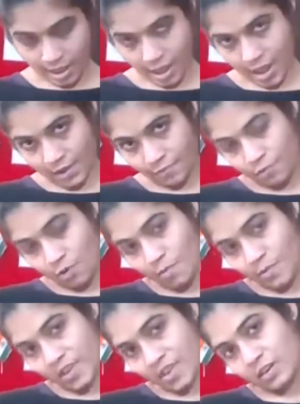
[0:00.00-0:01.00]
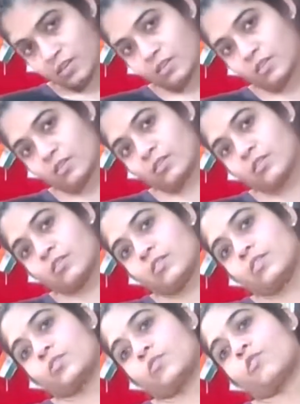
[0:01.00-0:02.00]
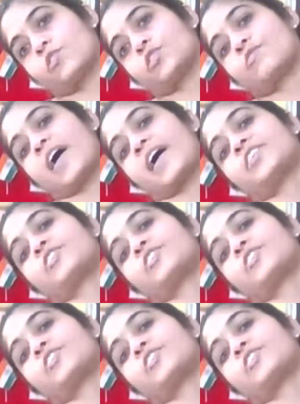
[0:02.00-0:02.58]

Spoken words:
and from here towards your right